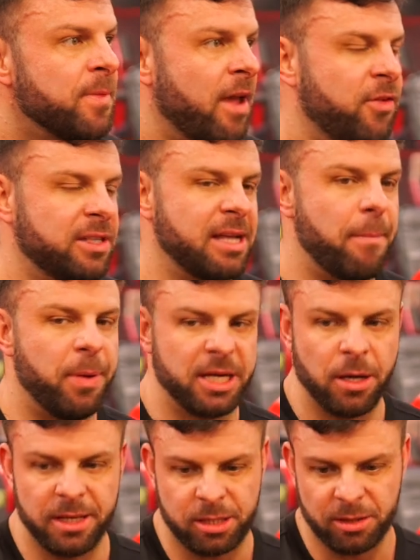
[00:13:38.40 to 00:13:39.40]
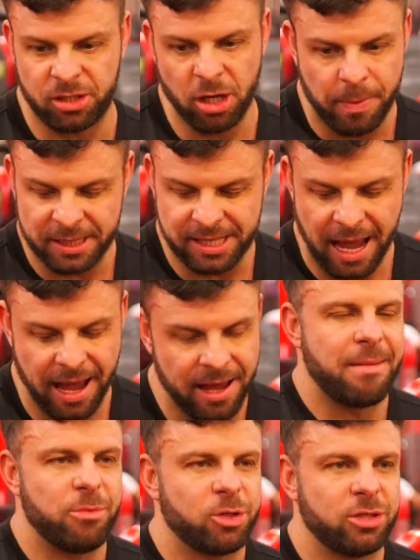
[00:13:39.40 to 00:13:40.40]
and, for example, you go into a superset,
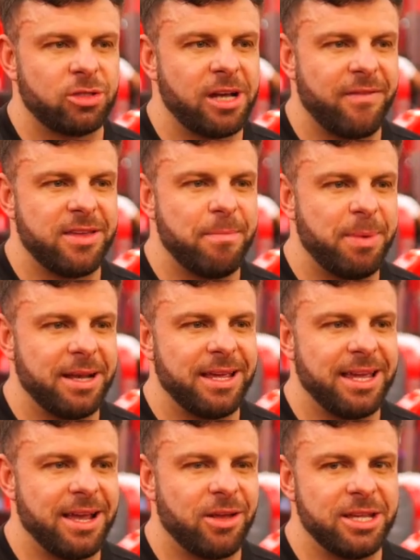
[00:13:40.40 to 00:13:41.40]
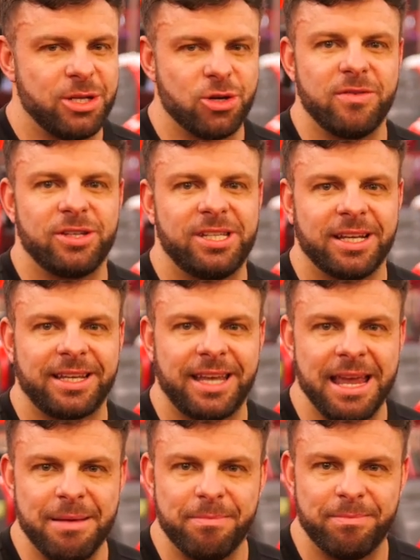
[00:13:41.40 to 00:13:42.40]
that muscle doesn't have the ability or the endurance to
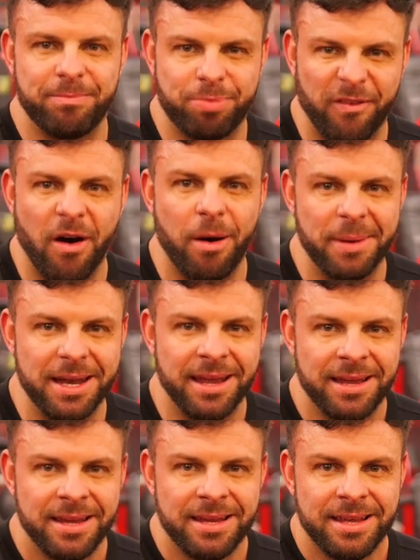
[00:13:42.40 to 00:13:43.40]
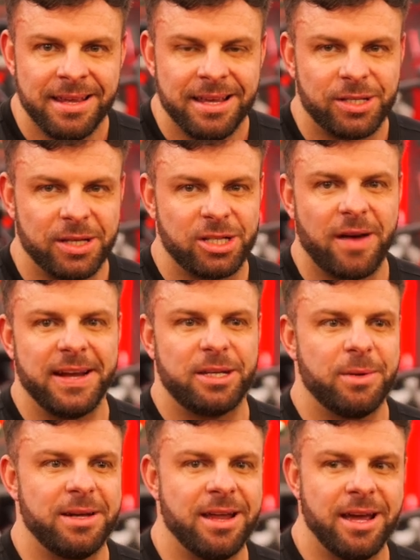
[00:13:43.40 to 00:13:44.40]
keep performing. So it's all right
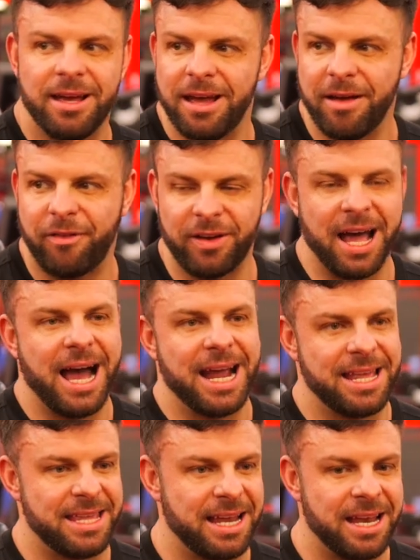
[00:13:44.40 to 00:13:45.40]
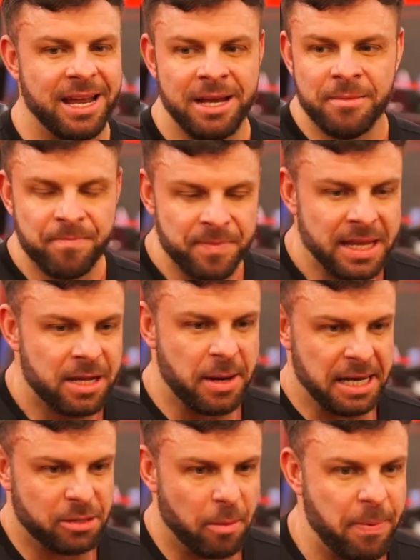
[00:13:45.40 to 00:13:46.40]
doing a fly and then
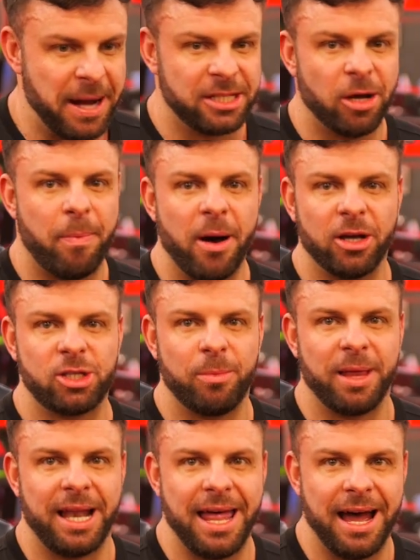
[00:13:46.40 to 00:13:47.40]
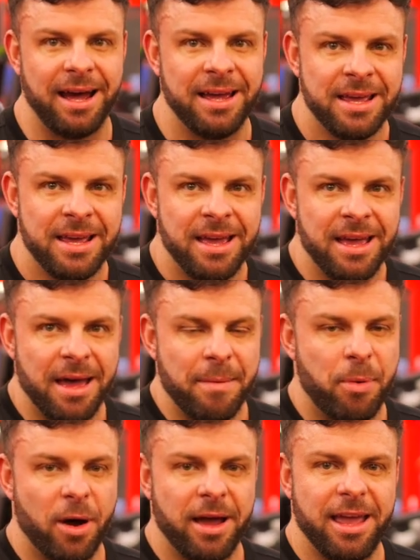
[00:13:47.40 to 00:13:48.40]
going into a press up or something like that.
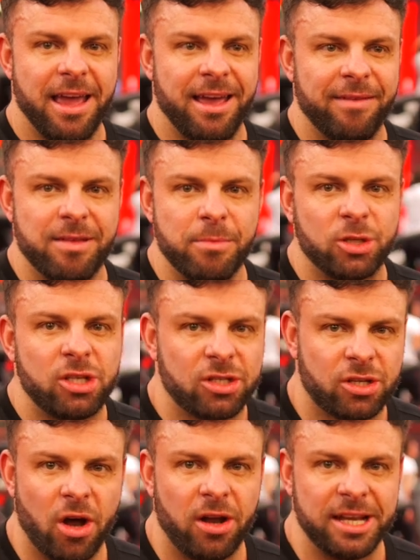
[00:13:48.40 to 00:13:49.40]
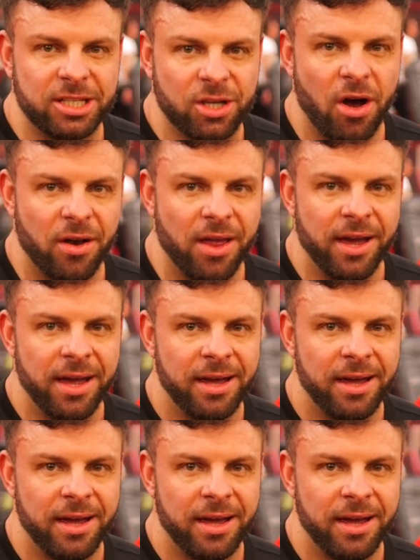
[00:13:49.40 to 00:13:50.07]
But if the muscle's gone, it's gone.